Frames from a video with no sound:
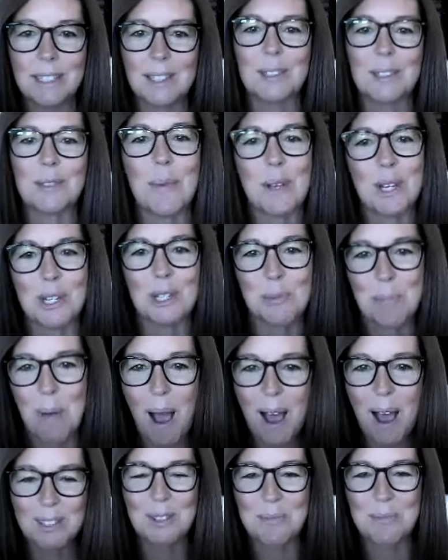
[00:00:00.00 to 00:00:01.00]
months as much as
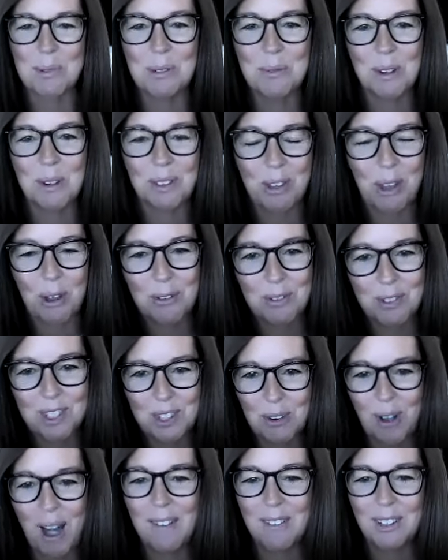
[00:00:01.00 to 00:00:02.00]
possible with covid
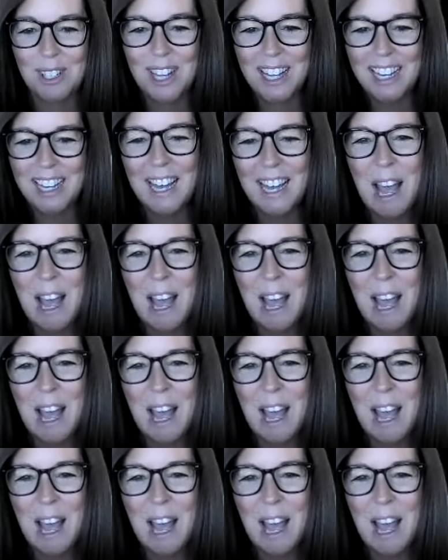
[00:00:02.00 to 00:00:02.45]
travel